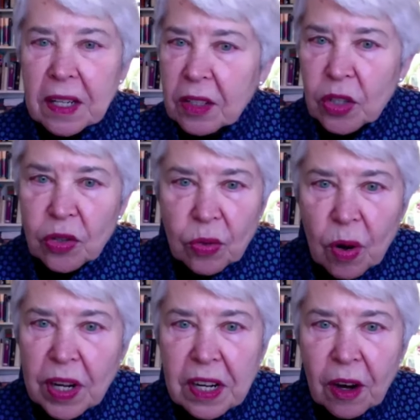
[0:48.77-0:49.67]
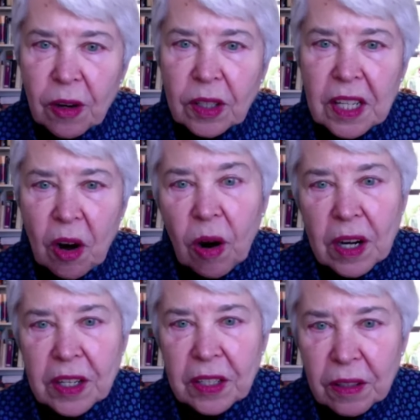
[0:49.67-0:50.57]
an extraordinarily
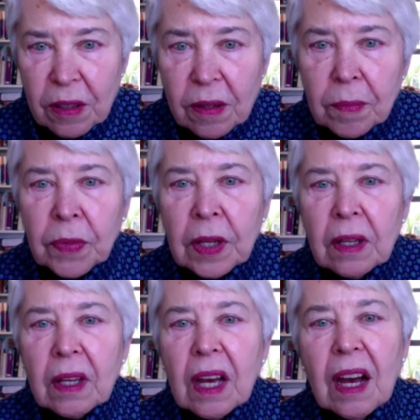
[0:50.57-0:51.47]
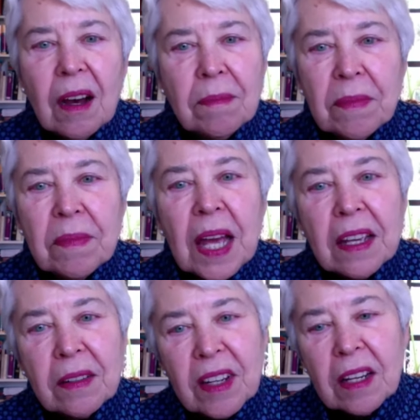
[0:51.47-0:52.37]
hard year. Um,
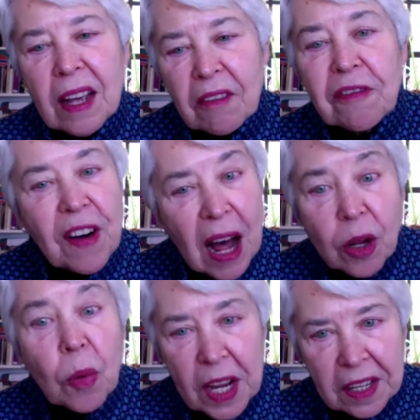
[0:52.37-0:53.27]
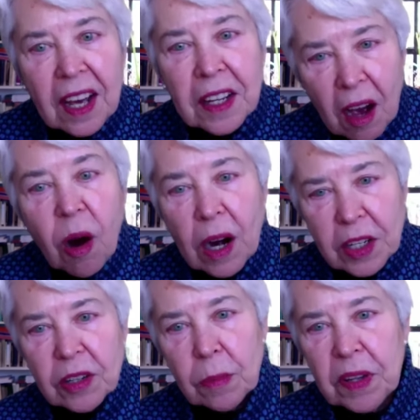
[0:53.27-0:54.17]
it, it, following a
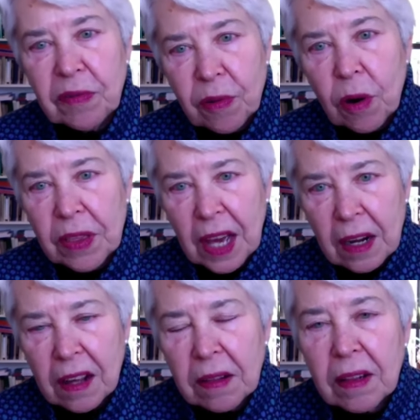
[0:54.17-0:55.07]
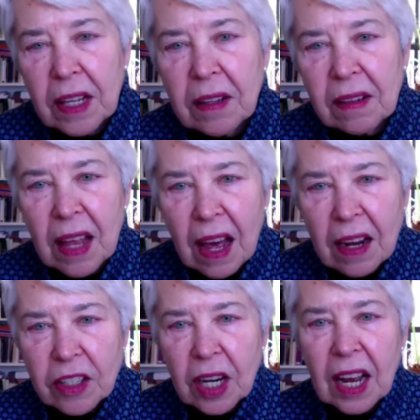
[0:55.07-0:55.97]
hard year before that, I think
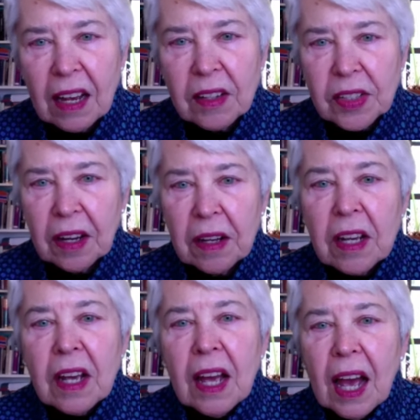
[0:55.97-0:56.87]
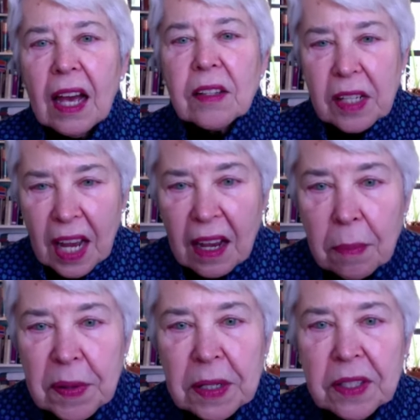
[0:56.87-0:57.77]
that as a as
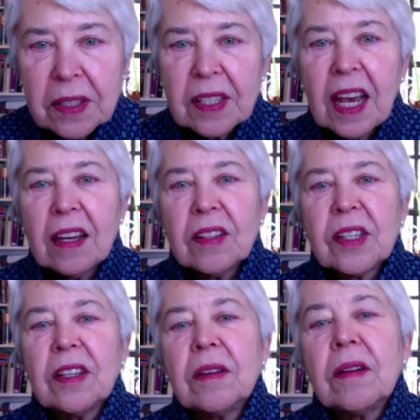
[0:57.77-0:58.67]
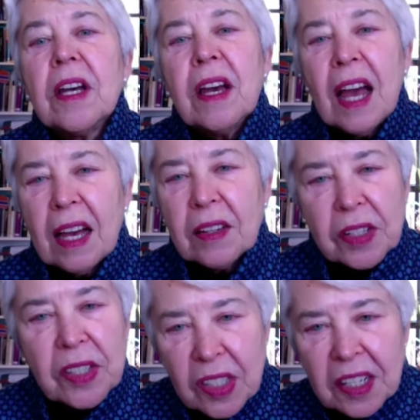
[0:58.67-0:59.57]
campus, as a
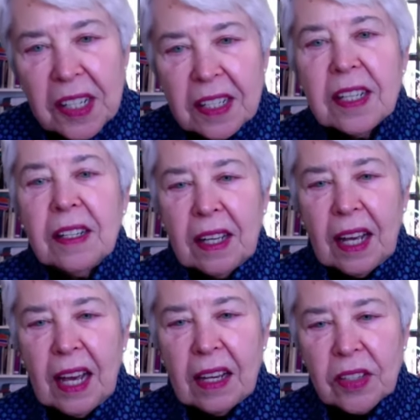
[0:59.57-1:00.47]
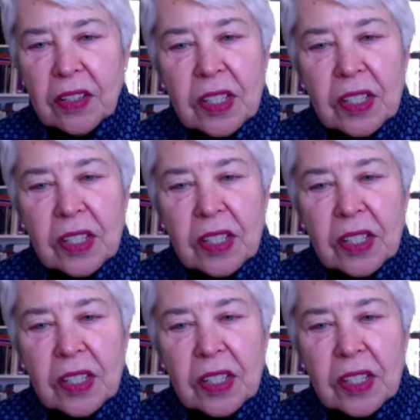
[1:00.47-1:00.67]
as a city, as a